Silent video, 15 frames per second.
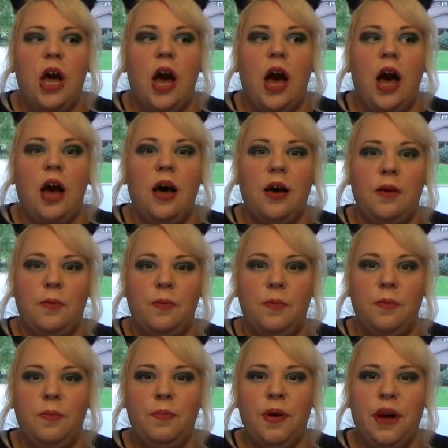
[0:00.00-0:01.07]

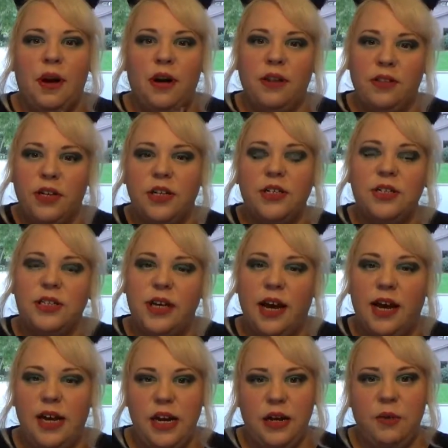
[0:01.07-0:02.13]
But on their
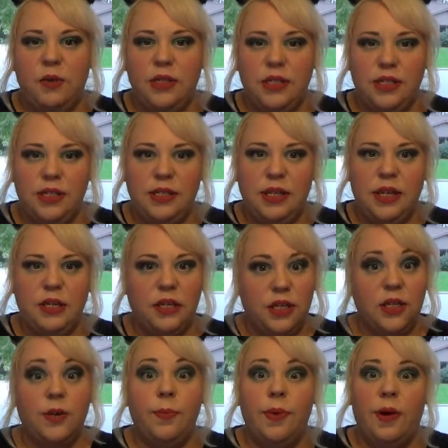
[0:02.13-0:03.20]
side, it was a
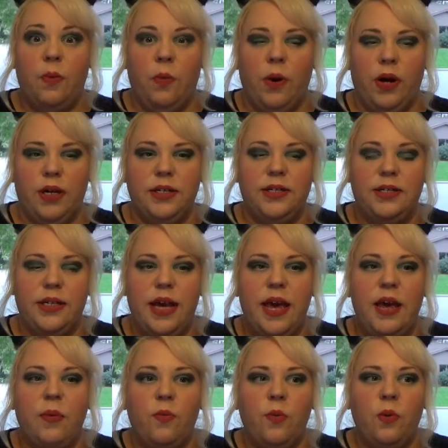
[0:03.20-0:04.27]
little bit worse.
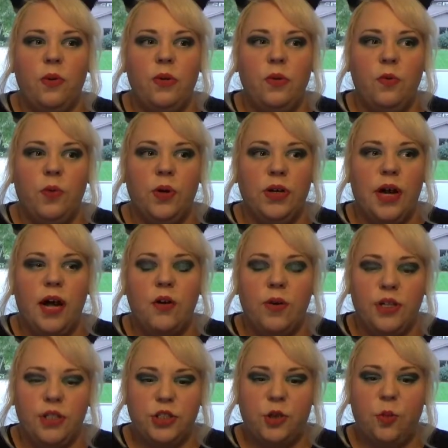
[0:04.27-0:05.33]
And we're not
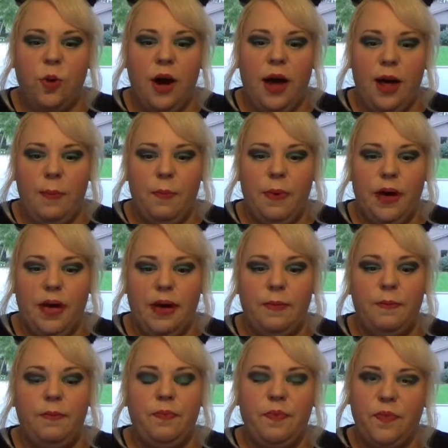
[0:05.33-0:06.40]
quite sure why,
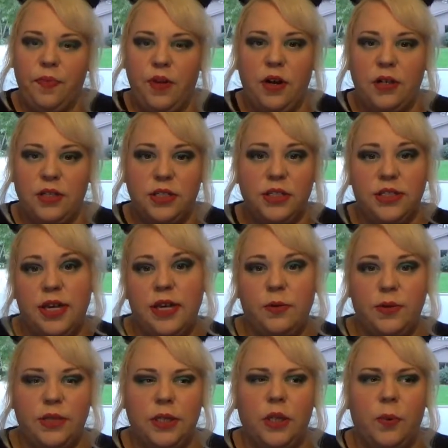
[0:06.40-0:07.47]
but on their side, it
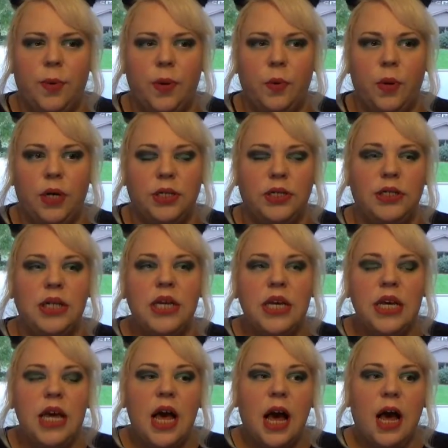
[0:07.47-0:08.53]
was a little bit worse.
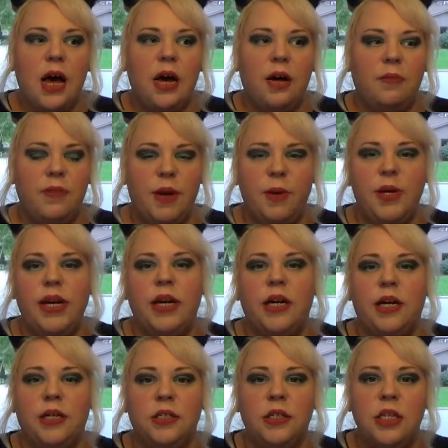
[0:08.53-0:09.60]
They would
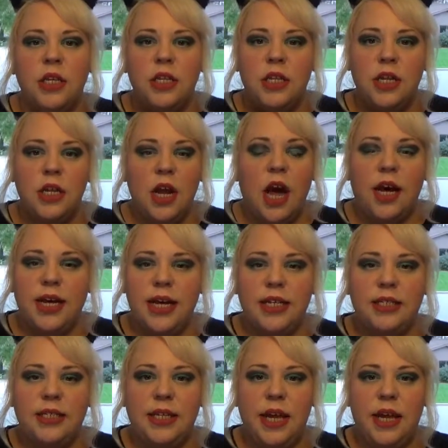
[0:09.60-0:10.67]
hear the
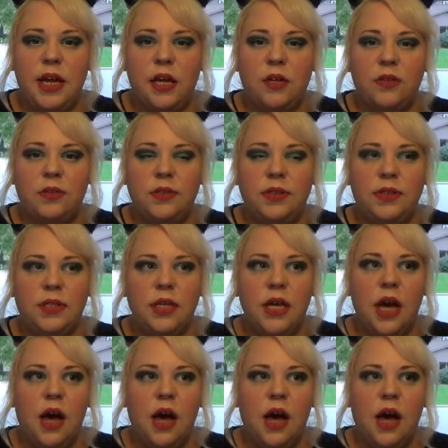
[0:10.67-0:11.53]
knocking sounds.